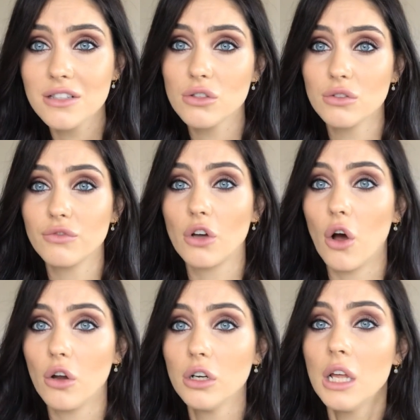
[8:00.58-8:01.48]
sort of
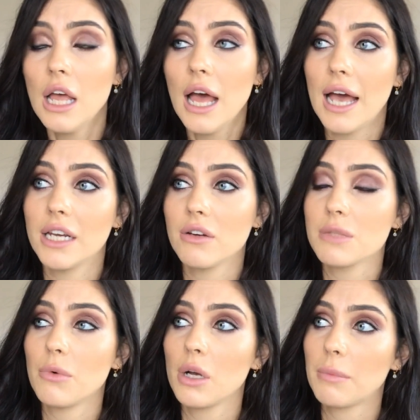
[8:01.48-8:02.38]
gone. I know I
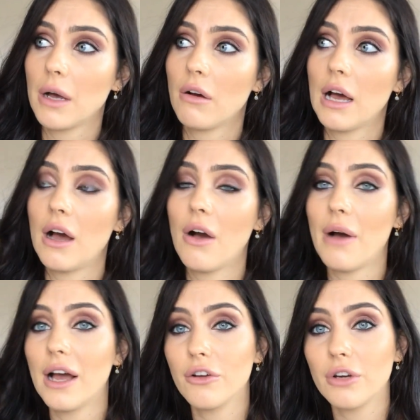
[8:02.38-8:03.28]
spoke about how
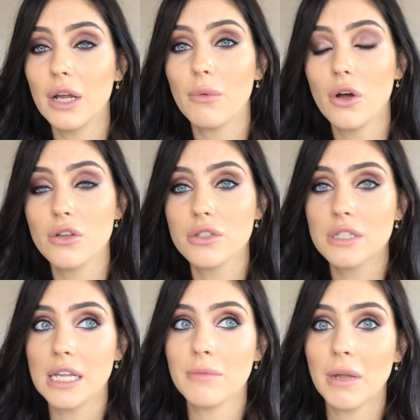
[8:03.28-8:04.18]
angry I was
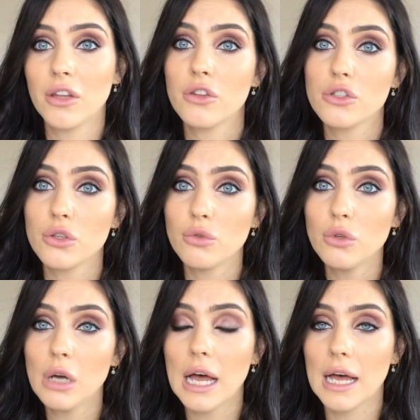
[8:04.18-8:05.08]
in month
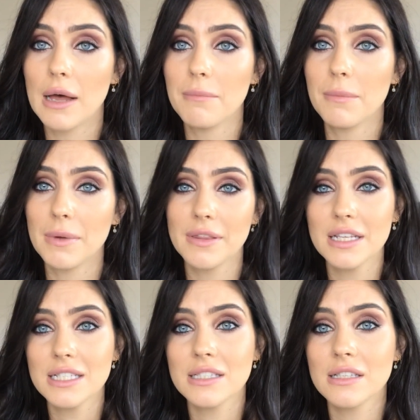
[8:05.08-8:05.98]
2,
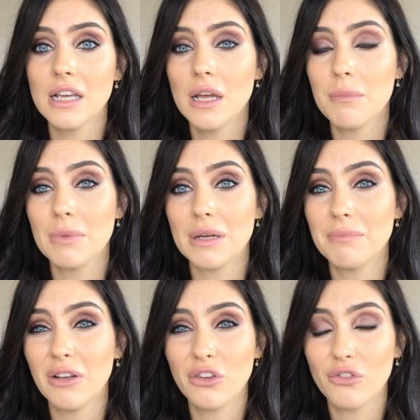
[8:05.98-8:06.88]
but
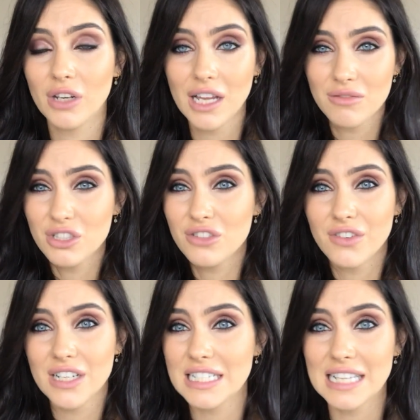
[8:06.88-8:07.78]
month 3 I was just
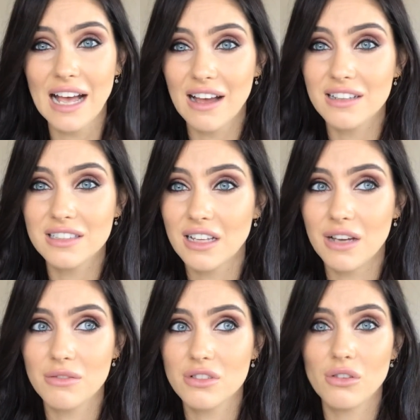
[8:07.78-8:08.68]
very sad. I
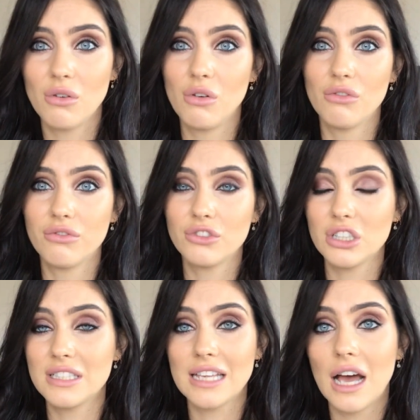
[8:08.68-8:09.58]
was sort of
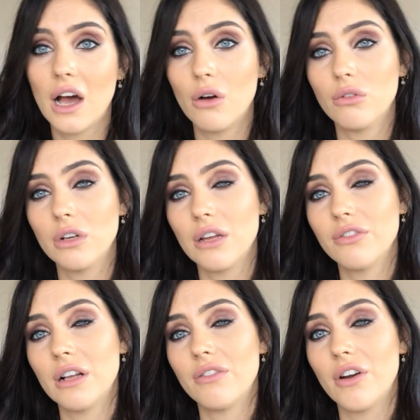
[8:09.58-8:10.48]
just down. I
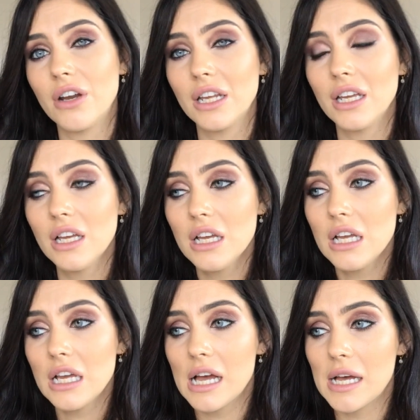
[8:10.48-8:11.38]
felt very,
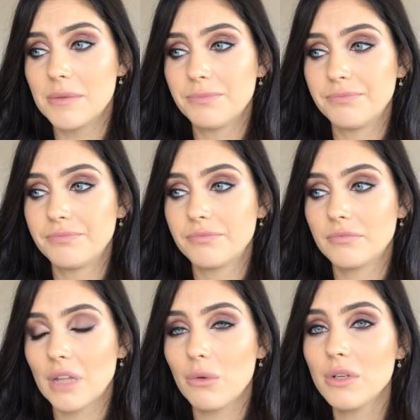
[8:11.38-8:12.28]

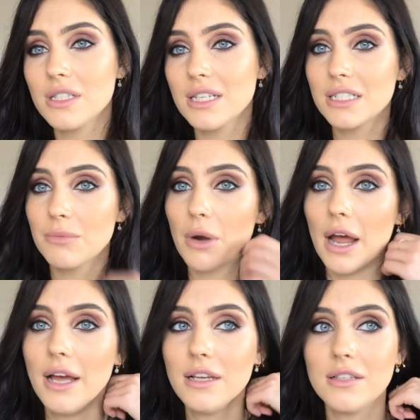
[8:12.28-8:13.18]
I wouldn't say
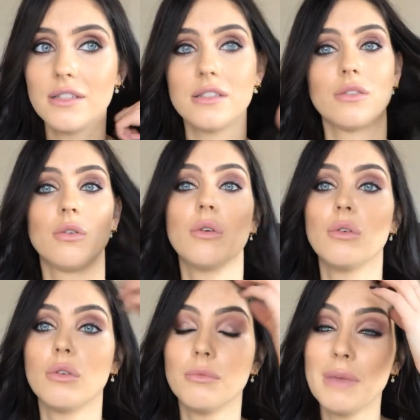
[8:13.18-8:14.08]
depressed,
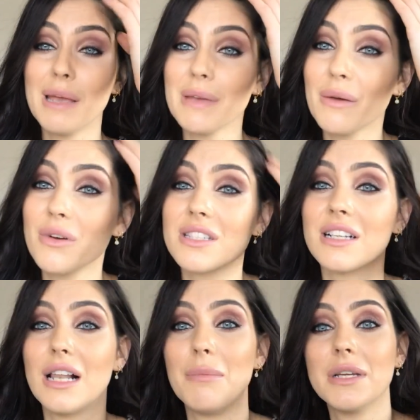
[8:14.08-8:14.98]
or maybe I was a
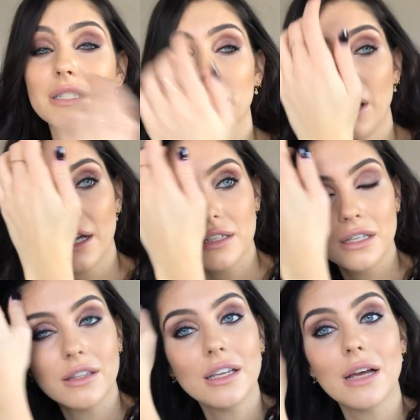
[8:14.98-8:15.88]
little bit depressed.
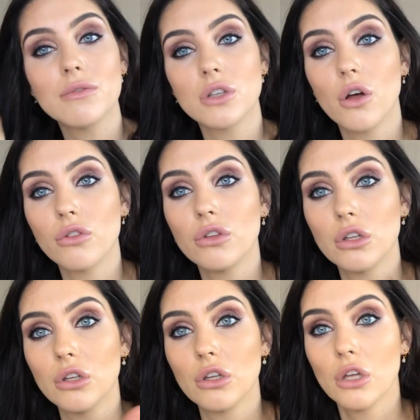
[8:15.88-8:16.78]
I think I was on
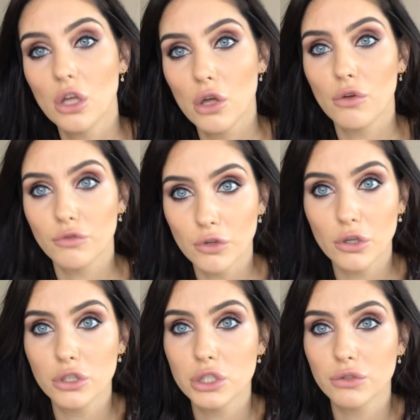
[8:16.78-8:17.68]
the
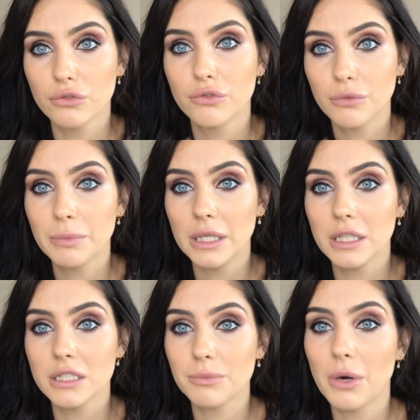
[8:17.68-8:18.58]
verge of
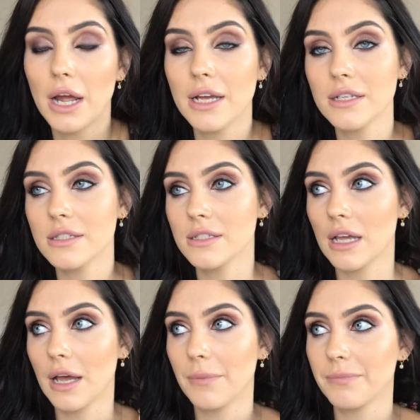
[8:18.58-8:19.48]
being depressed,
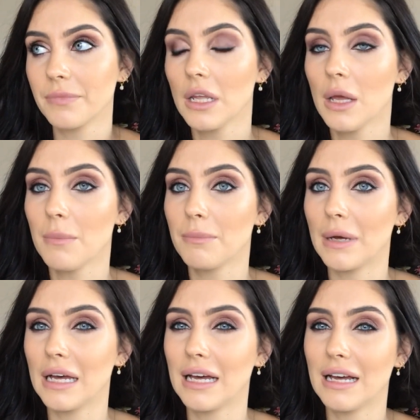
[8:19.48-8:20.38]

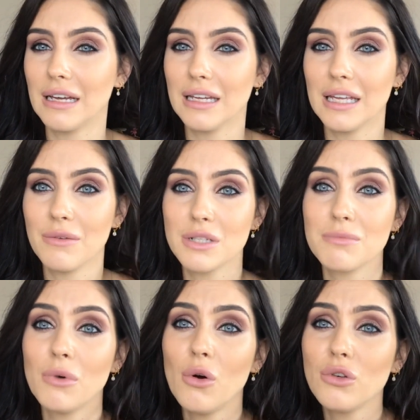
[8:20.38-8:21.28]
but it was
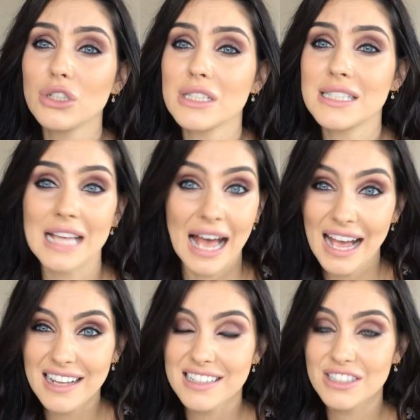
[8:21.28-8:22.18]
more just
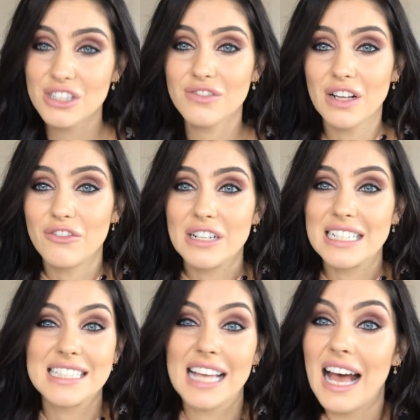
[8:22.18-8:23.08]
sad. I just felt really
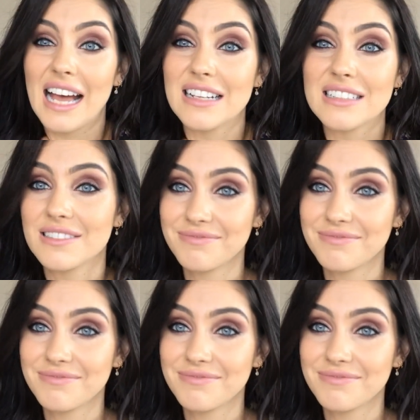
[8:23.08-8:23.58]
sad.